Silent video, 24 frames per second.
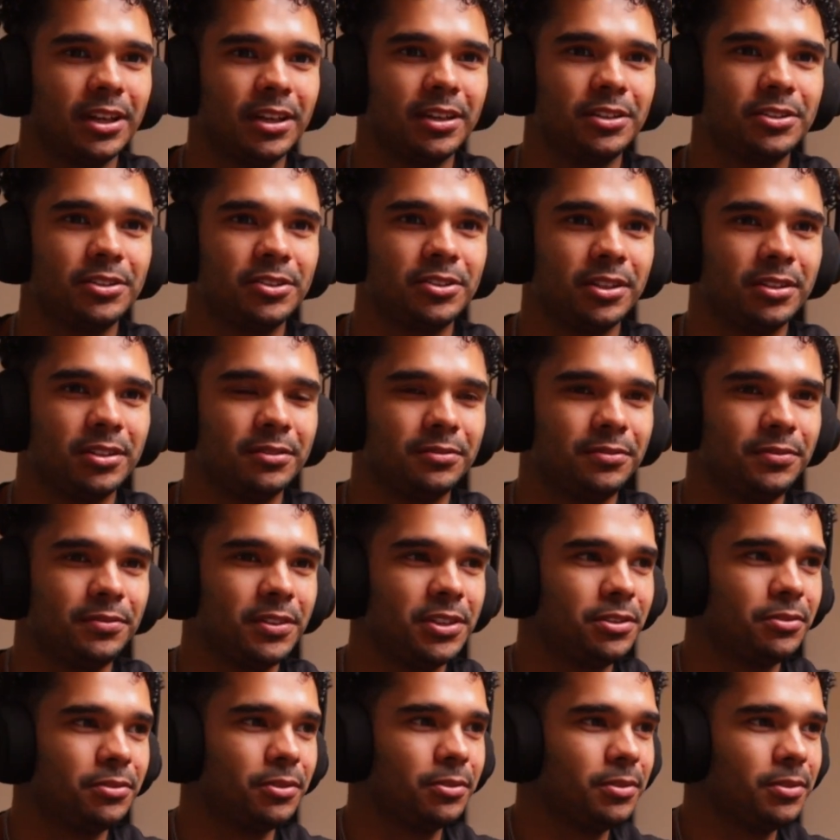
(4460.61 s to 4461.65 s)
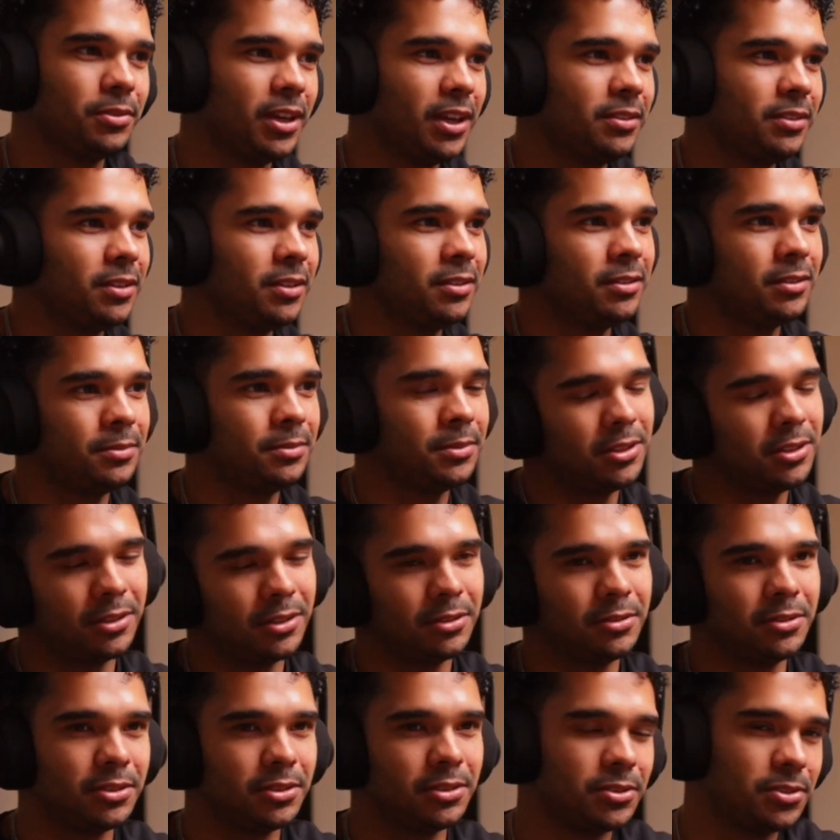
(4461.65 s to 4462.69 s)
You just kind of in your own head, don't you? When you go
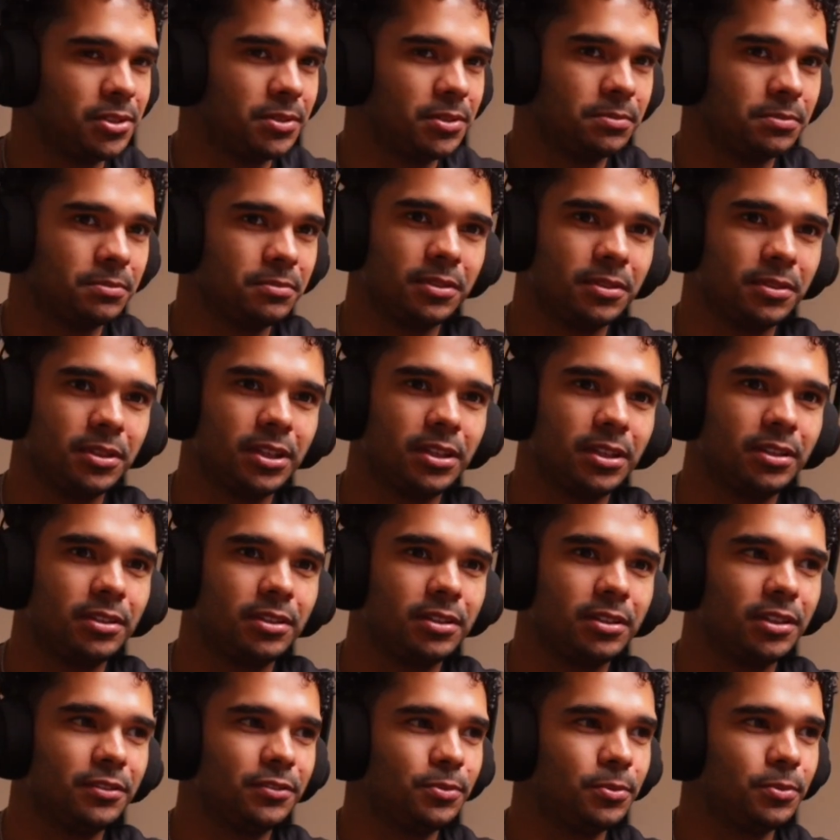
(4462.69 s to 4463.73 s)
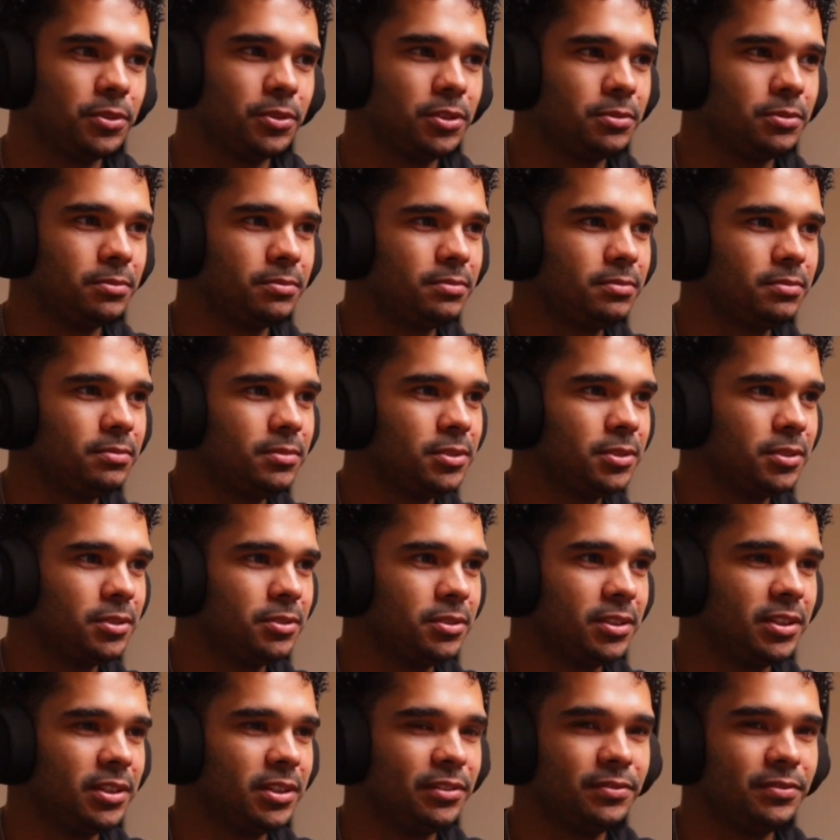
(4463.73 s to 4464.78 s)
to the gym, you lift what you know you're
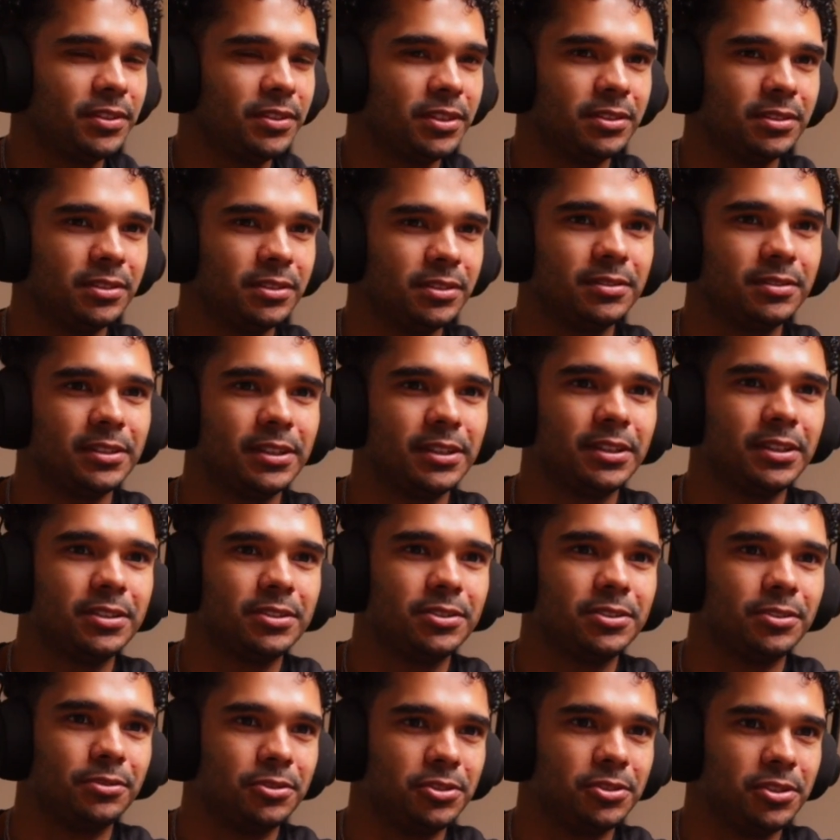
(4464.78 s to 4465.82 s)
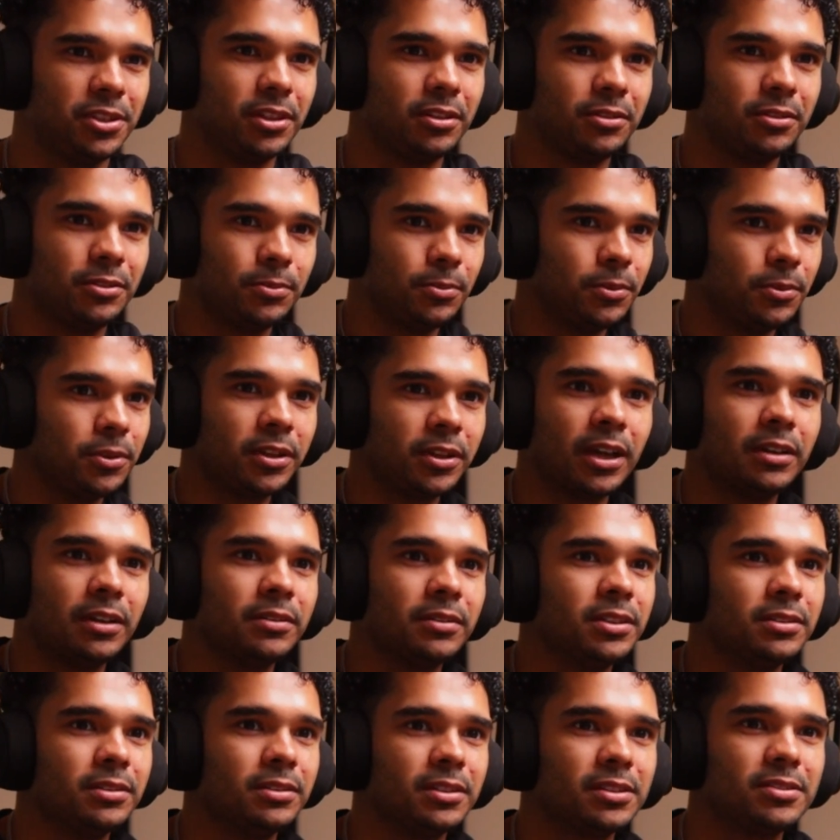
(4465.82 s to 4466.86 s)
lifting, and as long as you get a good workout
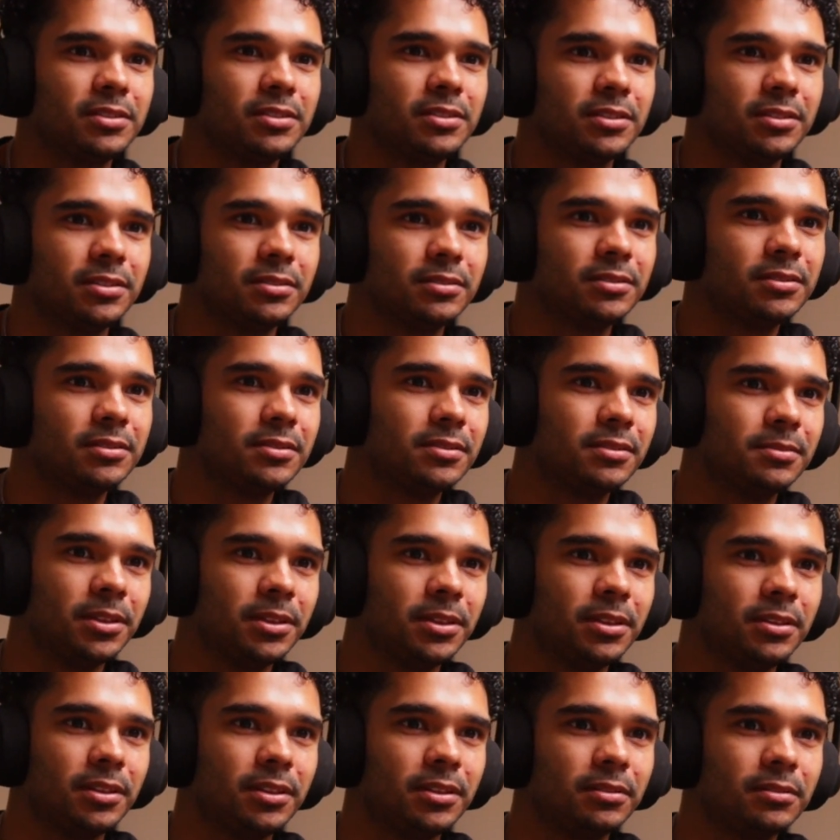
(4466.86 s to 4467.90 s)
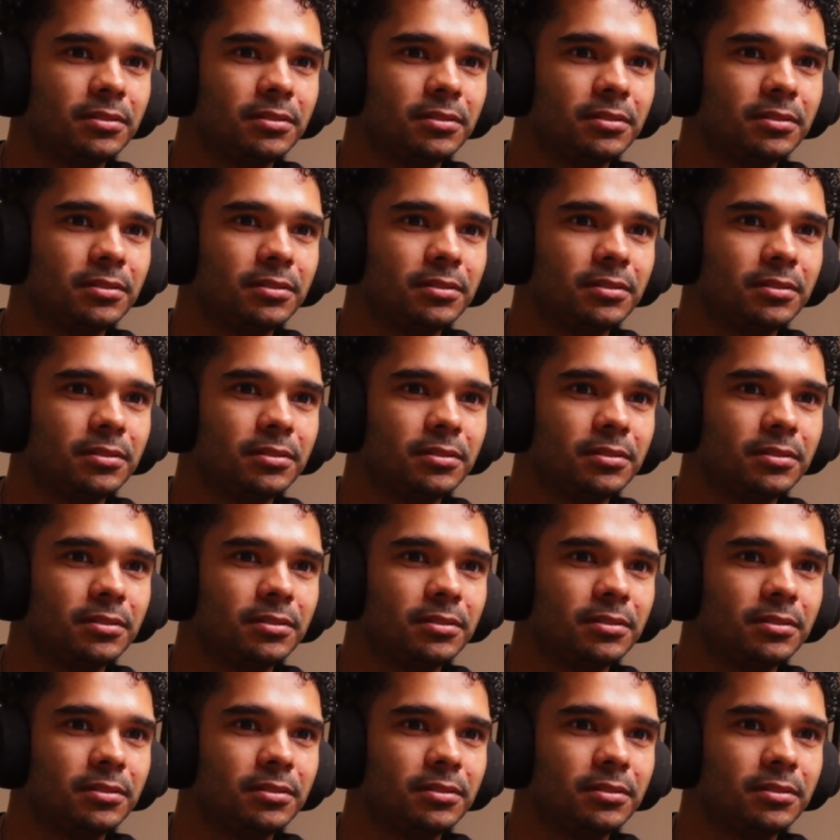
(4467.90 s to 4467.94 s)
in, that's the main thing.